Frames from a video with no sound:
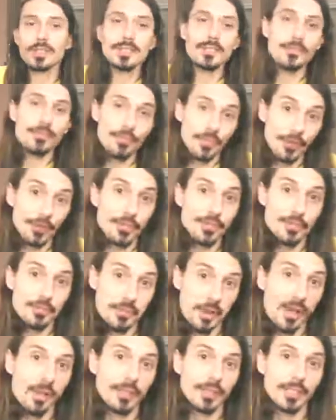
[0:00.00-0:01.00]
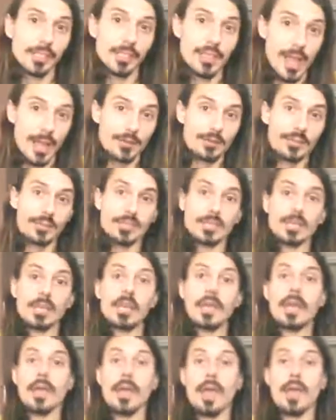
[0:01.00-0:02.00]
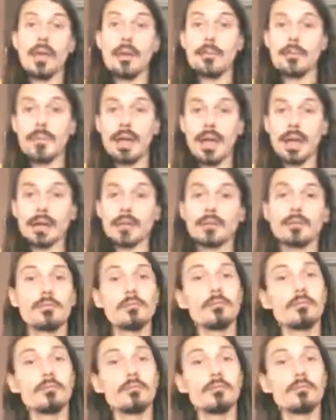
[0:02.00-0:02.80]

It's the first of all the nakshatras, but